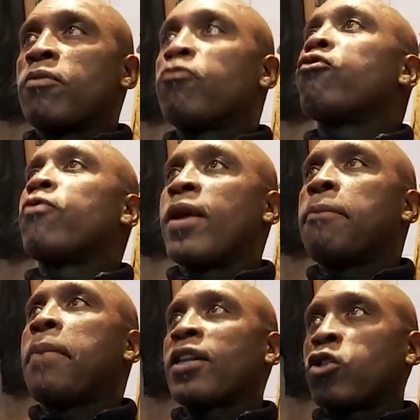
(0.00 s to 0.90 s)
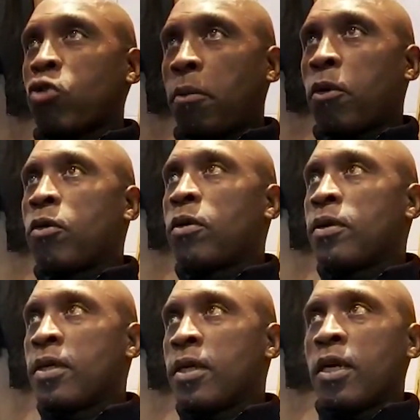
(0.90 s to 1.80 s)
really bad trouble.
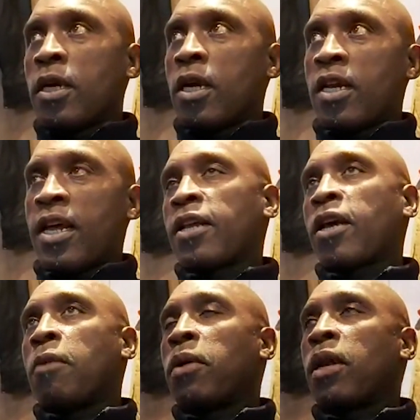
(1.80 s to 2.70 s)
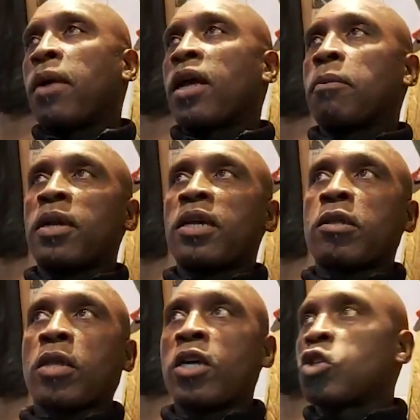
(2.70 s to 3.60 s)
And I had to go and put him out of the police
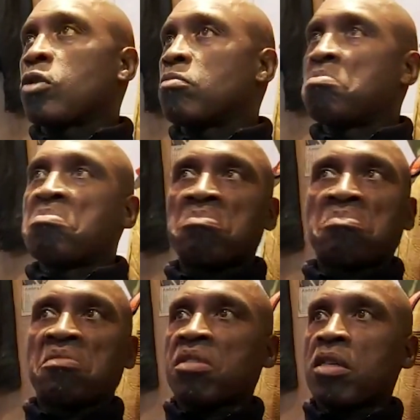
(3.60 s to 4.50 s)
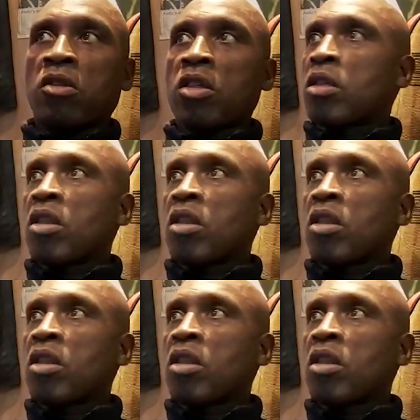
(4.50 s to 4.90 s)
station. I said, son, I love